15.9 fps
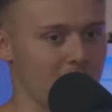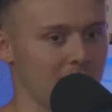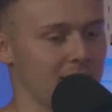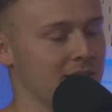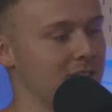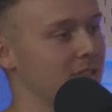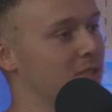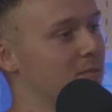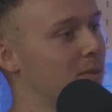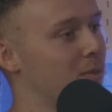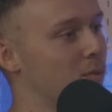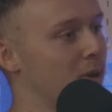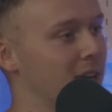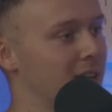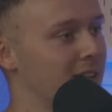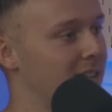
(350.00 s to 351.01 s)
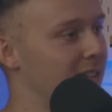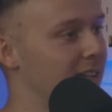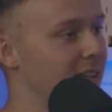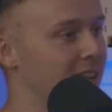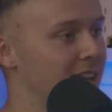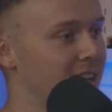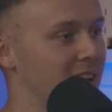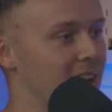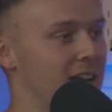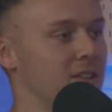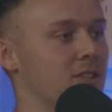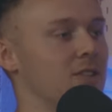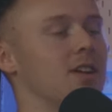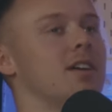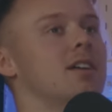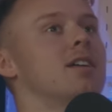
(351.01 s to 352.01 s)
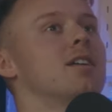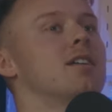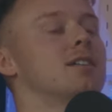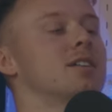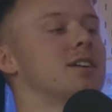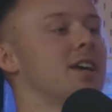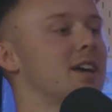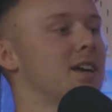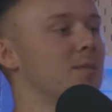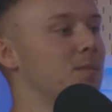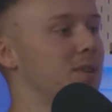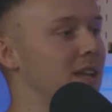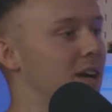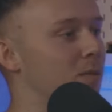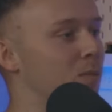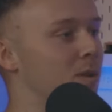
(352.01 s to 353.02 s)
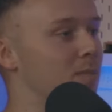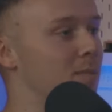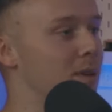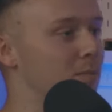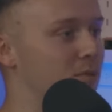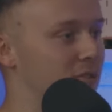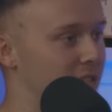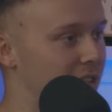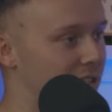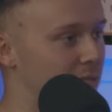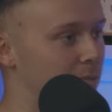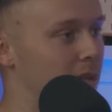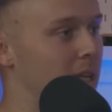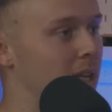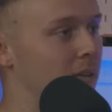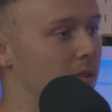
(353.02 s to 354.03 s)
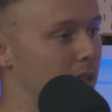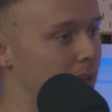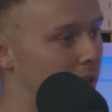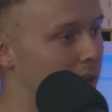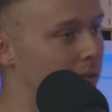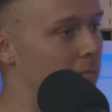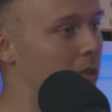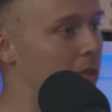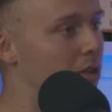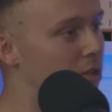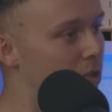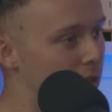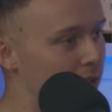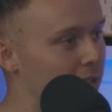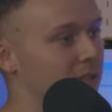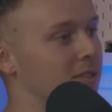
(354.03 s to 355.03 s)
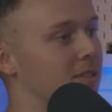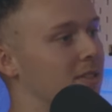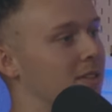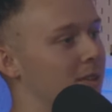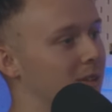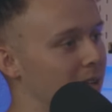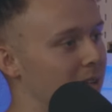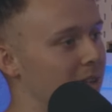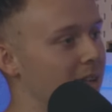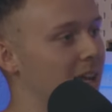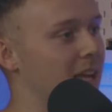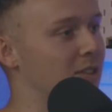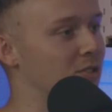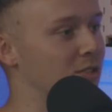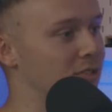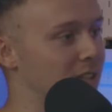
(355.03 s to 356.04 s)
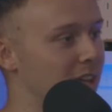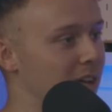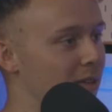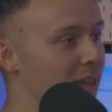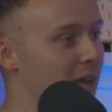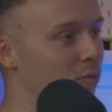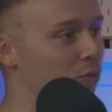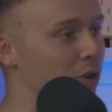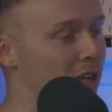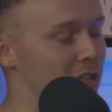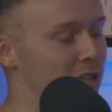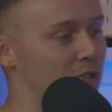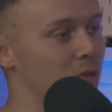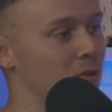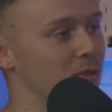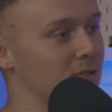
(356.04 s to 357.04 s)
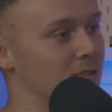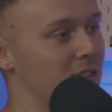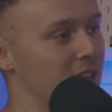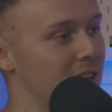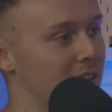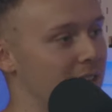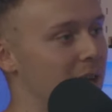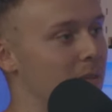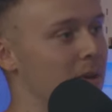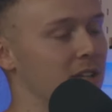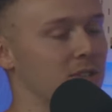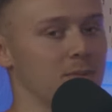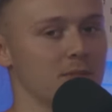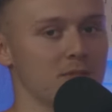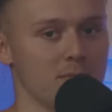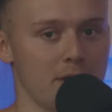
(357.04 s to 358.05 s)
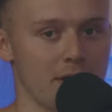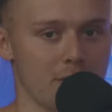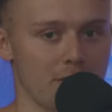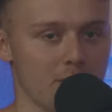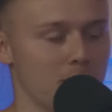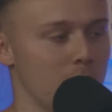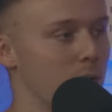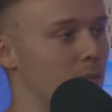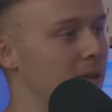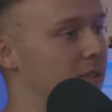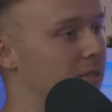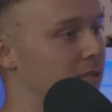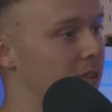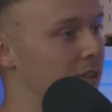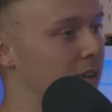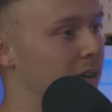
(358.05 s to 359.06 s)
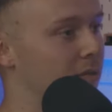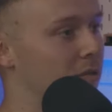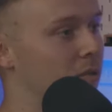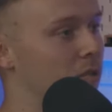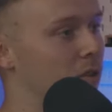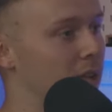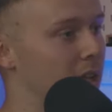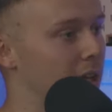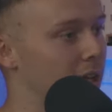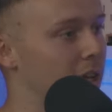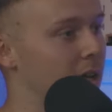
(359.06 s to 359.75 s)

This looks a bit weird. And you're like, oh, okay. But now when people start to believe and they're like, you can do this. It's just that, that reassurance you need. And that makes me smile at the moment. Is I've got that a